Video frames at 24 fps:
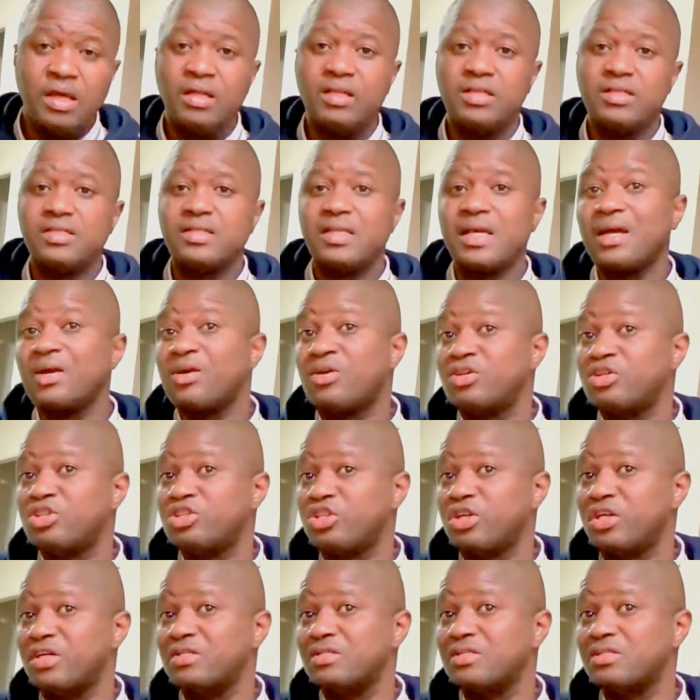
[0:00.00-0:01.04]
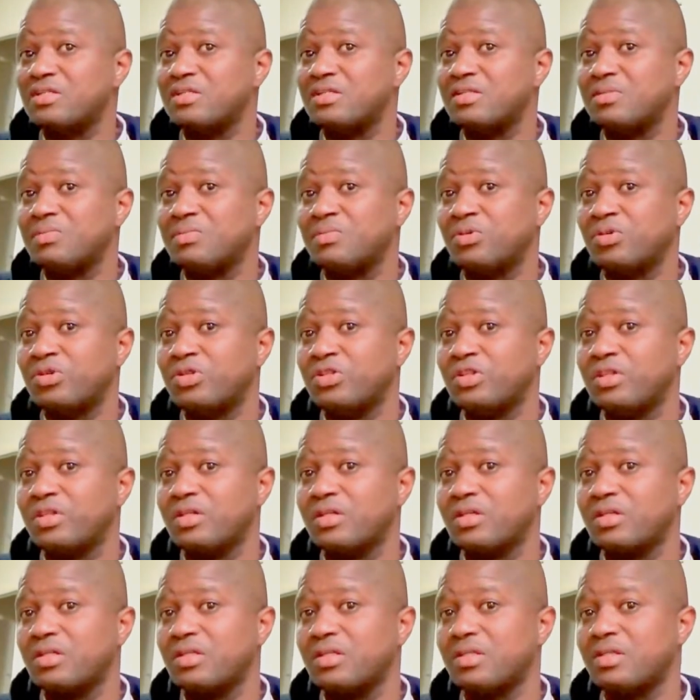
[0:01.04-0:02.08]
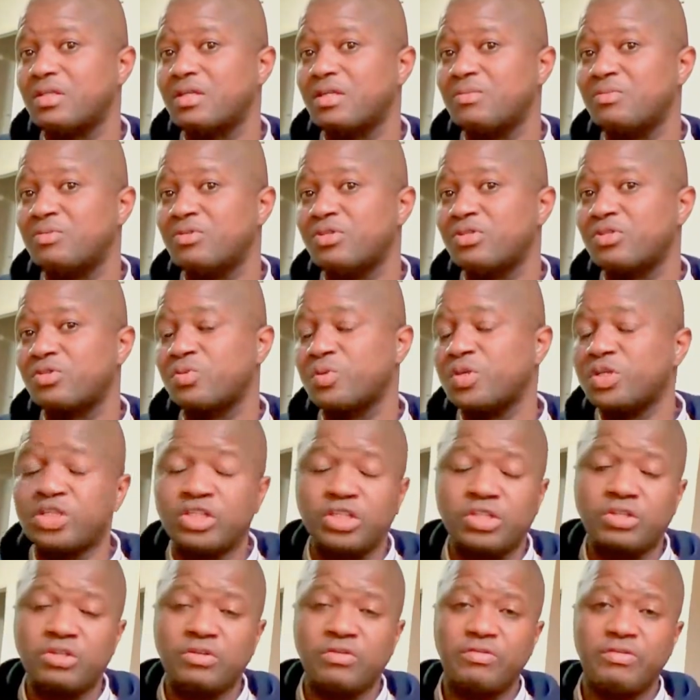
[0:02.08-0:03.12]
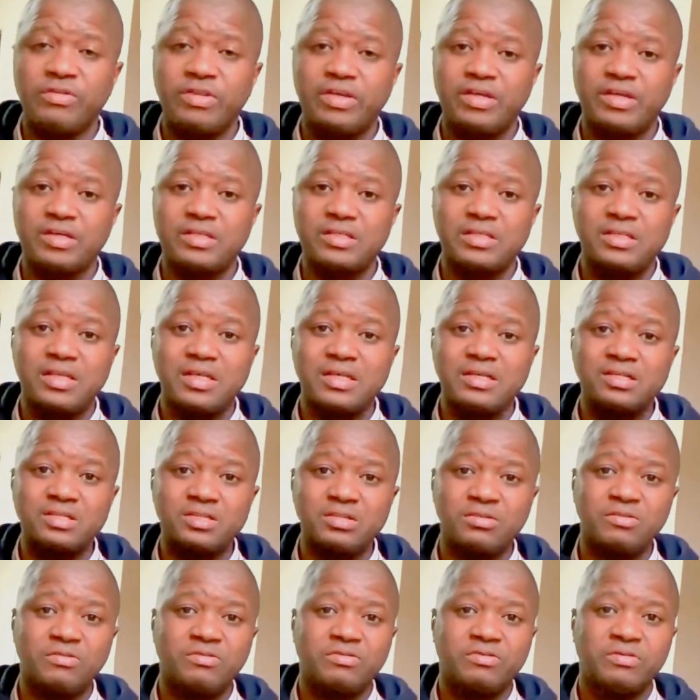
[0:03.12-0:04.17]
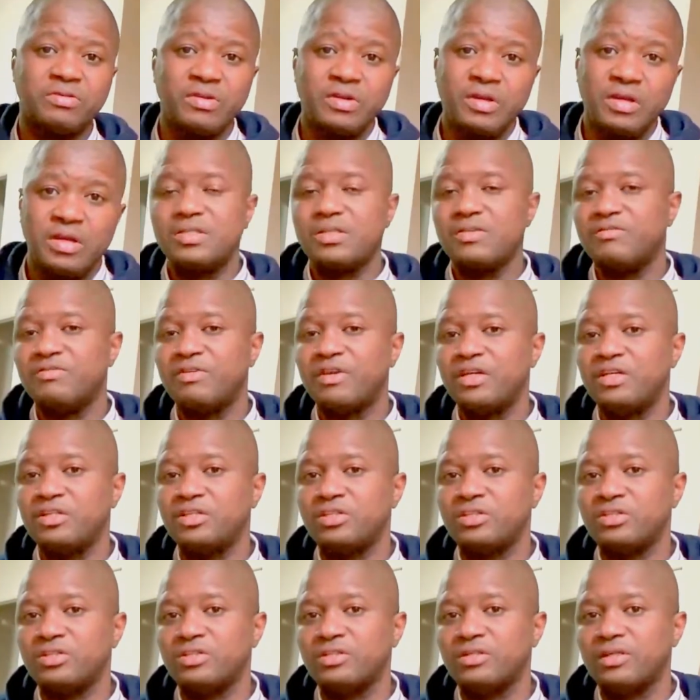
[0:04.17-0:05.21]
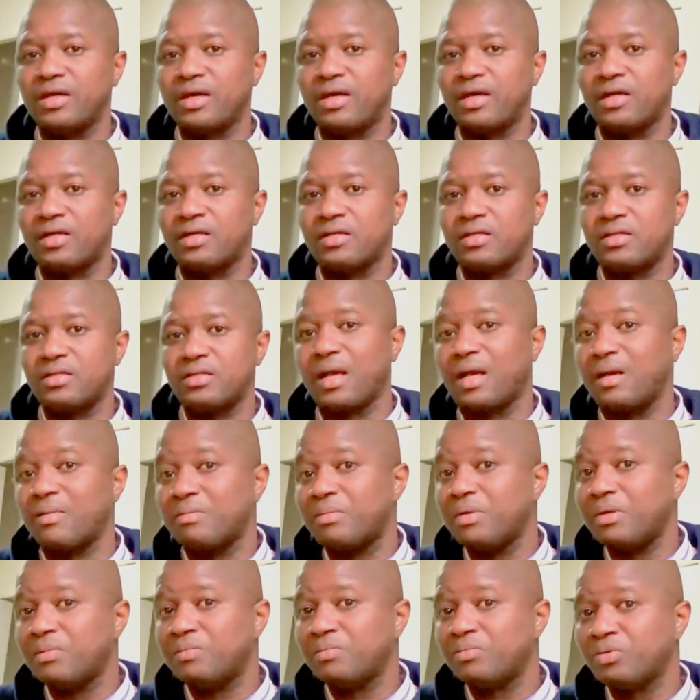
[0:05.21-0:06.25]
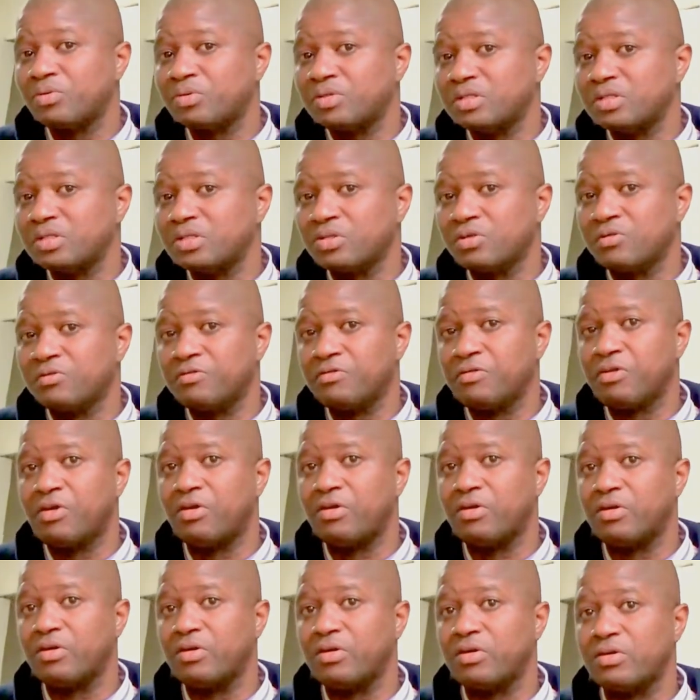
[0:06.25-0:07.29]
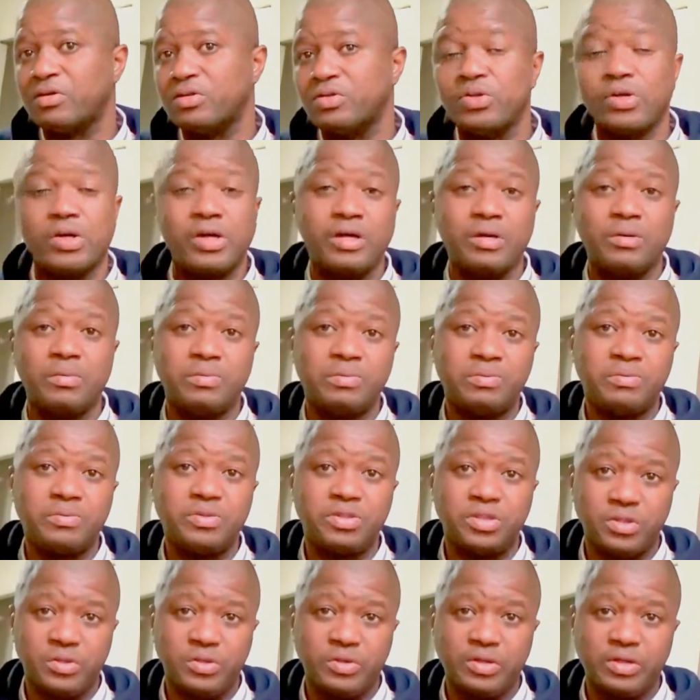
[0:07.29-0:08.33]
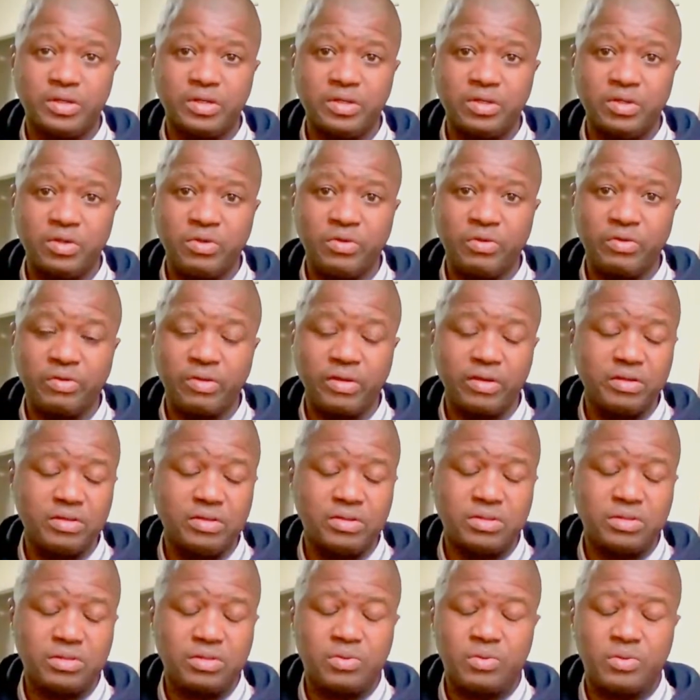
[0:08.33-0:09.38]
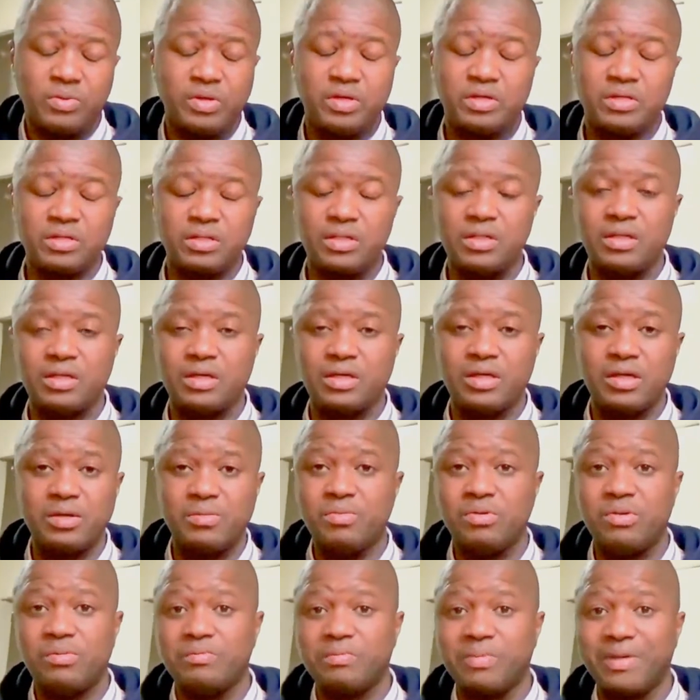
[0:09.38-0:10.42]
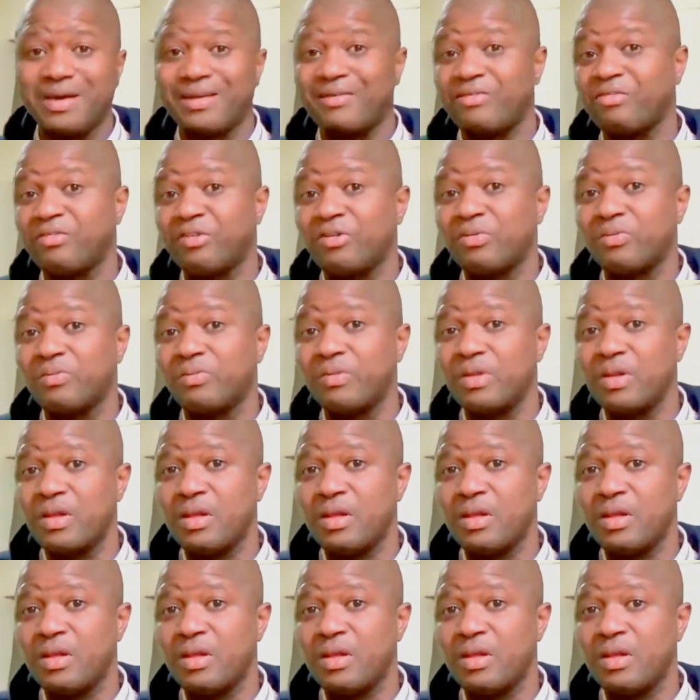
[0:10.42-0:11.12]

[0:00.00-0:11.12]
The Second Chances Project is a demonstration of the extent of intervention that can be put into fall to help children and youth and to create the enabling platform